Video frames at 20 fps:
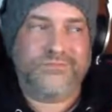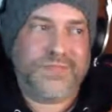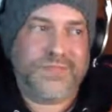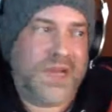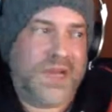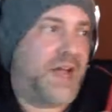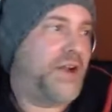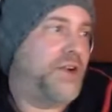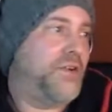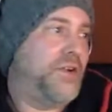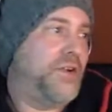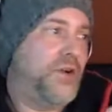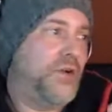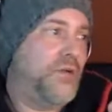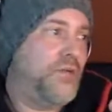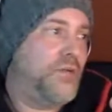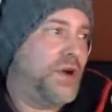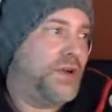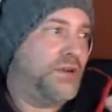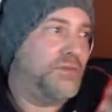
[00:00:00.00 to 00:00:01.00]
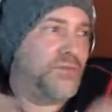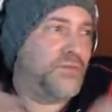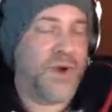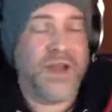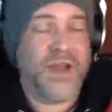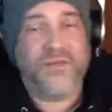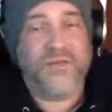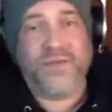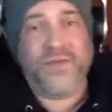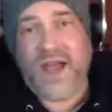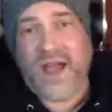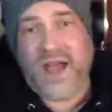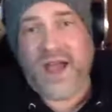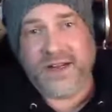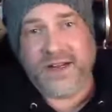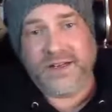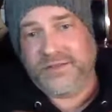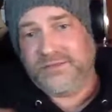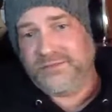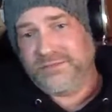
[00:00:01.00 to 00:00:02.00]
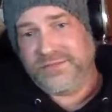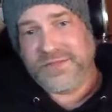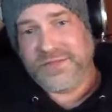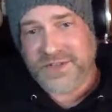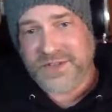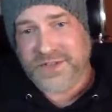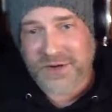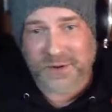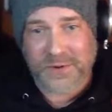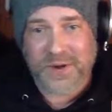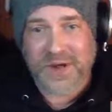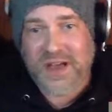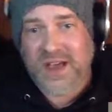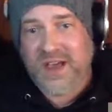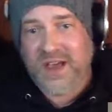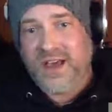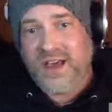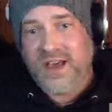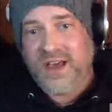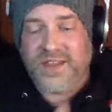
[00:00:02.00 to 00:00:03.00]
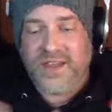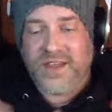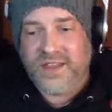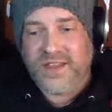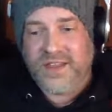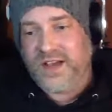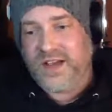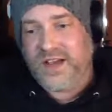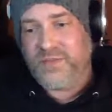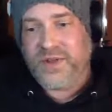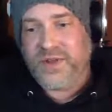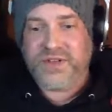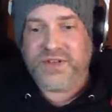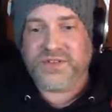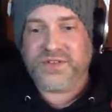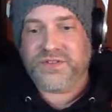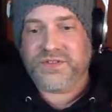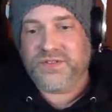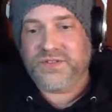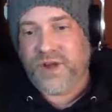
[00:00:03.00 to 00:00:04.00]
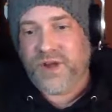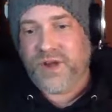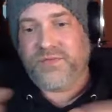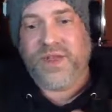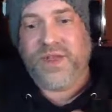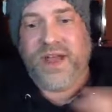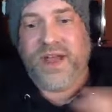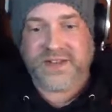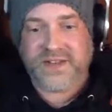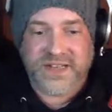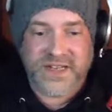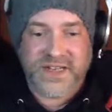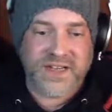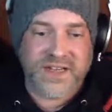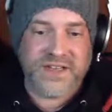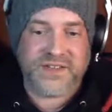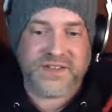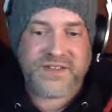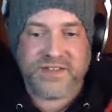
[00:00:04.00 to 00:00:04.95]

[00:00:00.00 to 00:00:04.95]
I don't know what, Red Flag. So the company's Red Flag Tees.